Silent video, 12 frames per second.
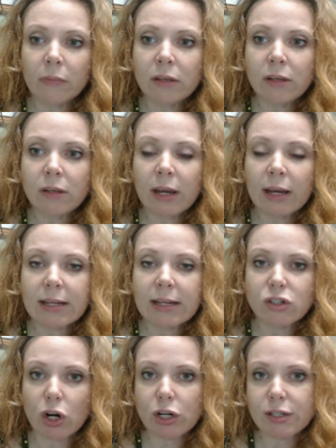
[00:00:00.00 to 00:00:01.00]
It
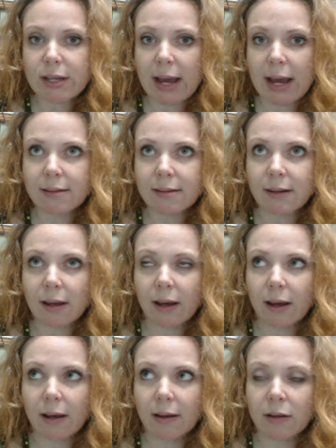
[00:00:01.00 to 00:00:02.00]
starts at
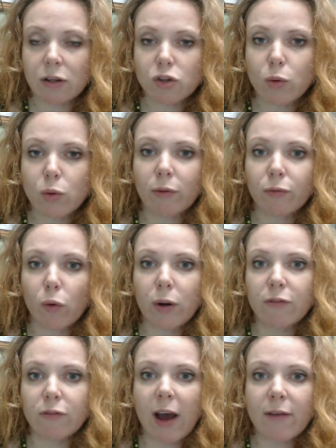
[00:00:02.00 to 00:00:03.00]

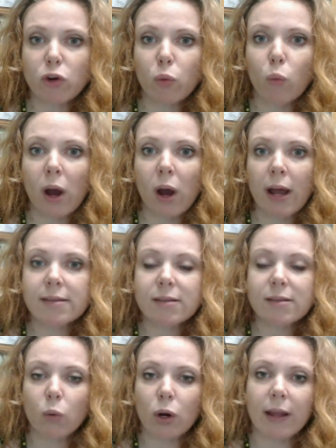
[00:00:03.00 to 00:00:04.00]
12:45 to 1,
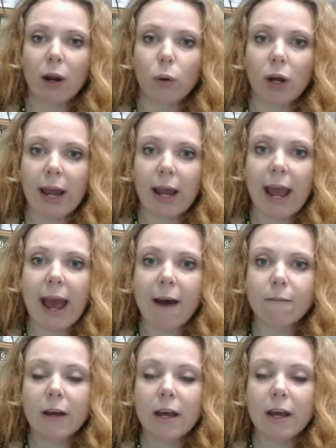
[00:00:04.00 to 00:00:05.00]
somewhere in there. We're going to
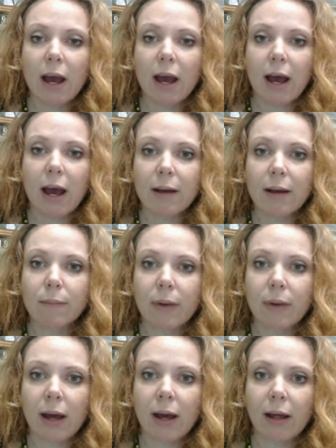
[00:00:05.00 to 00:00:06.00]
have
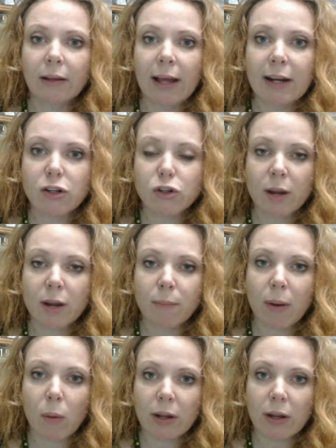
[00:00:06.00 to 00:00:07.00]
a lecture done
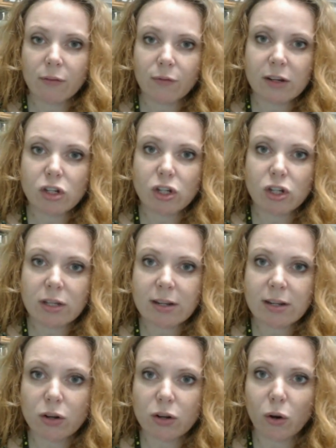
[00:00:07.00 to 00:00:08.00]
by one of the physicians
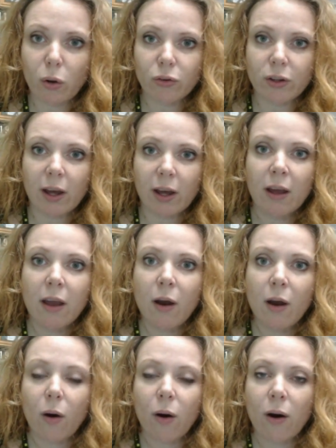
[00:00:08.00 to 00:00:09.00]
here in Tulsa
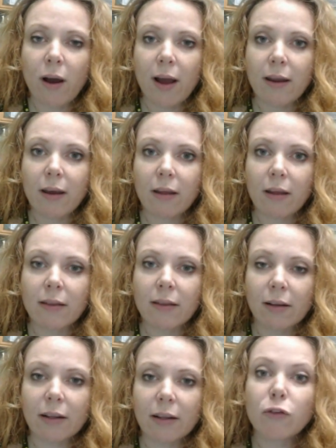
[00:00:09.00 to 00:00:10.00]
on
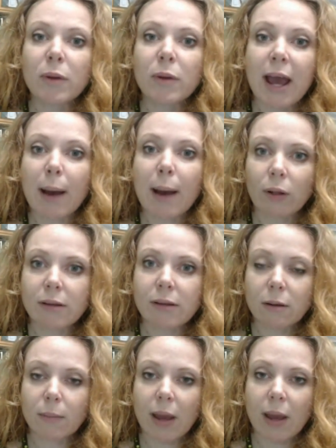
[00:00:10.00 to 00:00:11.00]
the liver
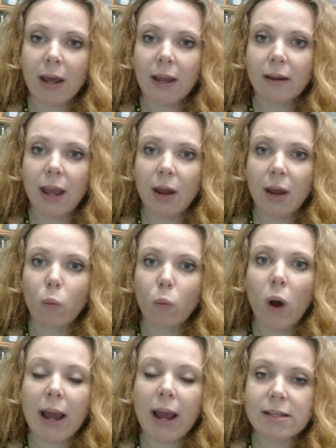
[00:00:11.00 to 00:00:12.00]
metabolism and
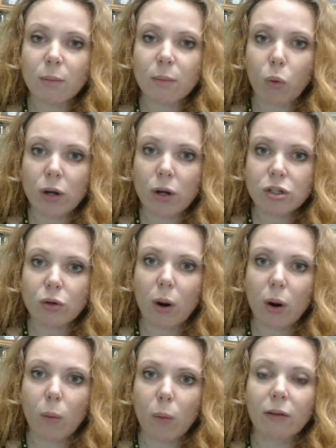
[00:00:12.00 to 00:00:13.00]
why it's important to
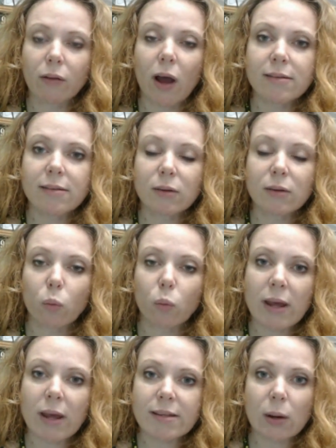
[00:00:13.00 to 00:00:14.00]
our weight loss and
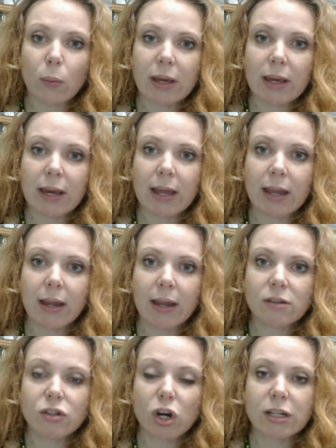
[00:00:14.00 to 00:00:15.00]
ways that we can
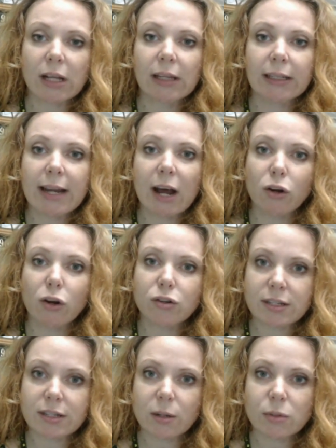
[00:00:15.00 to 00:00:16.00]
start to clean out our
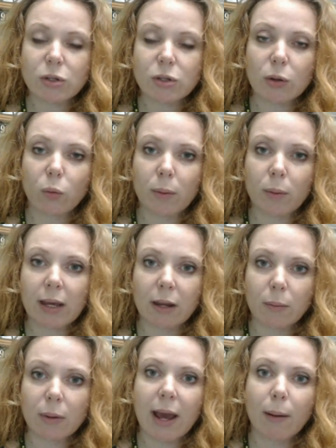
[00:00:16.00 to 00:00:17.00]
system so that we'll begin
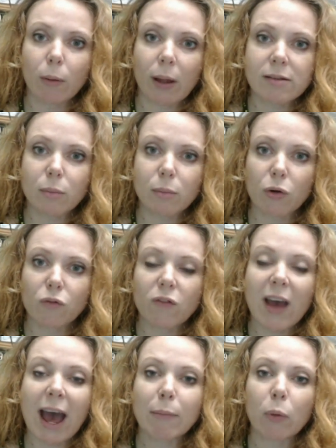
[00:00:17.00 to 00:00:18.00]
to metabolize and burn
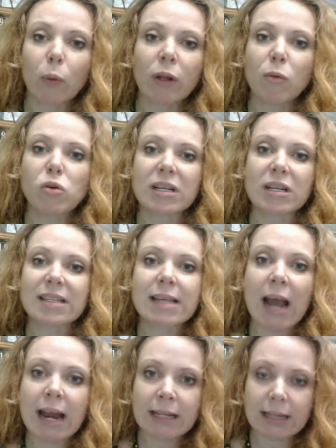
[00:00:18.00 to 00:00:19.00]
fat. But one of the most
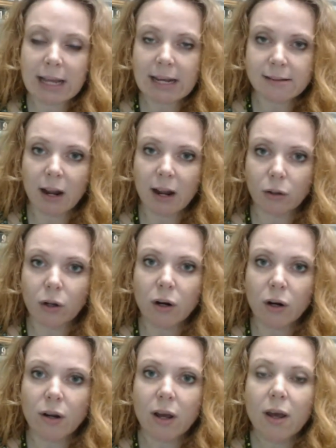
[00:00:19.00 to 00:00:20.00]
exciting things that I
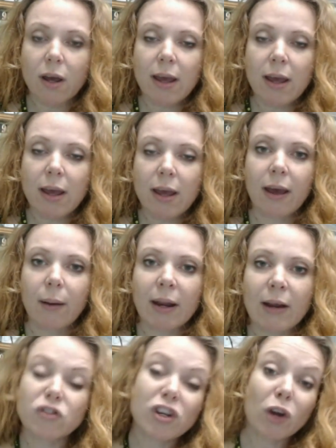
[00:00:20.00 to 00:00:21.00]
learned, and
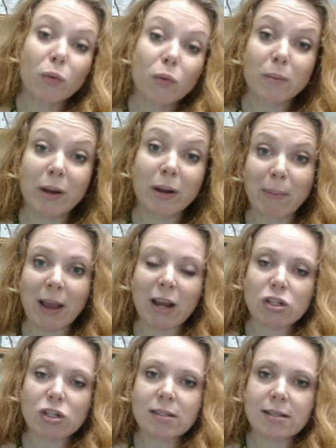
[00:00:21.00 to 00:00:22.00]
I've shared with many of my
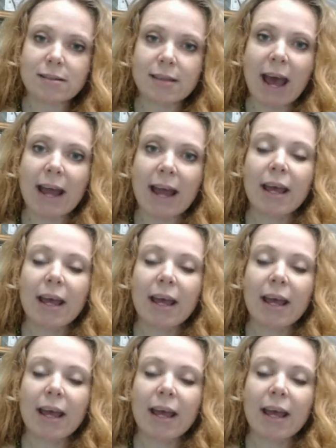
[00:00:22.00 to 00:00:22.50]
patients, is that